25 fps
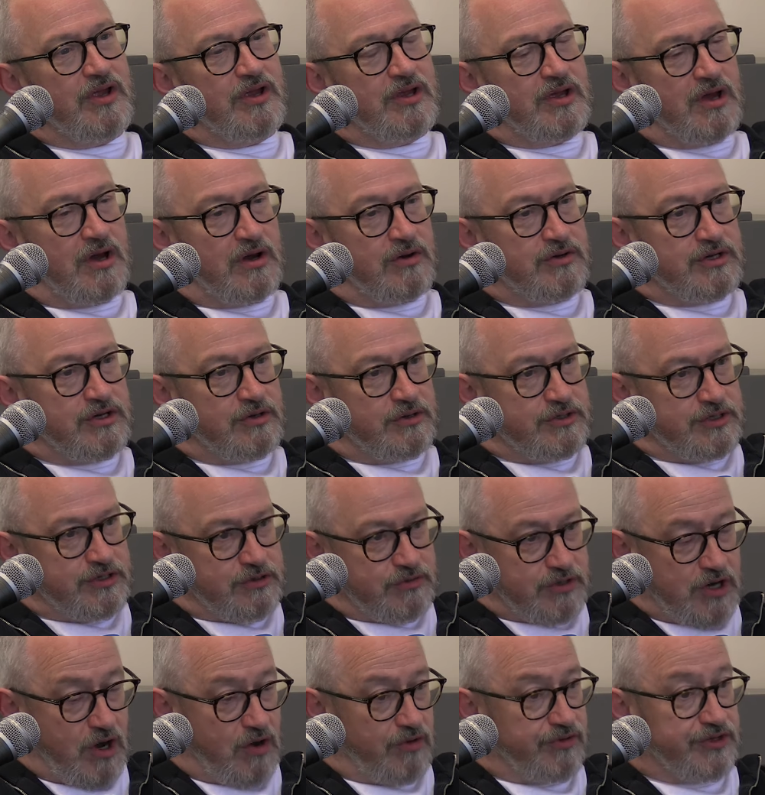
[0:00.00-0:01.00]
you know, you, you
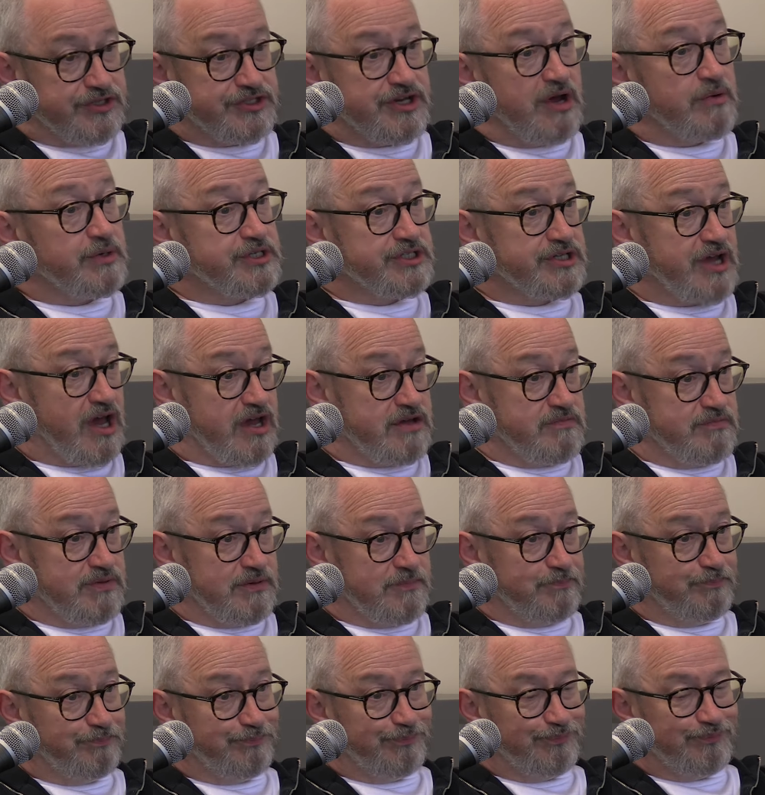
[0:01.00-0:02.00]
can't, there's no escape.
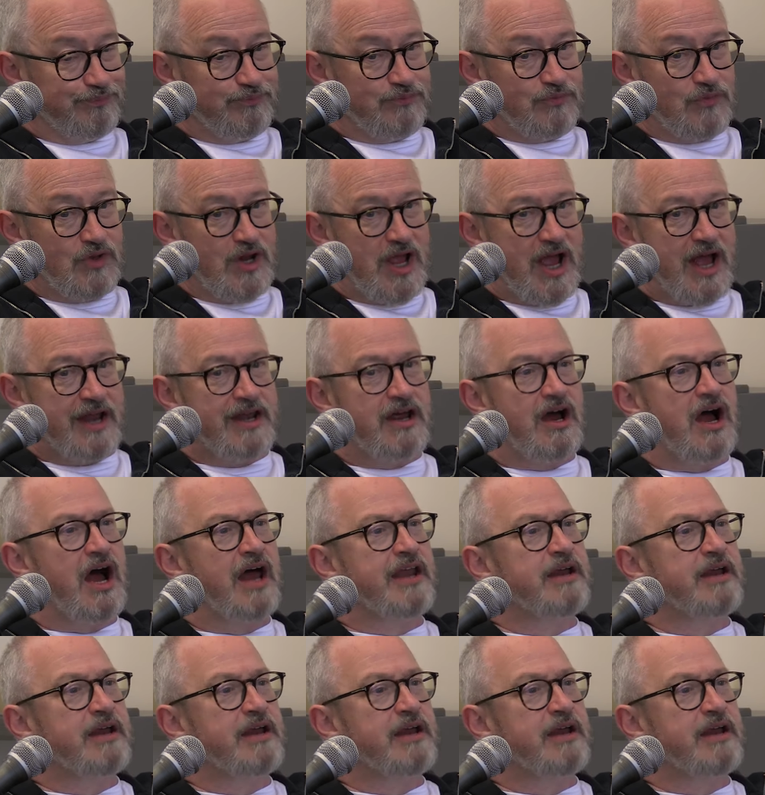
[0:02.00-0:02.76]
And, uh,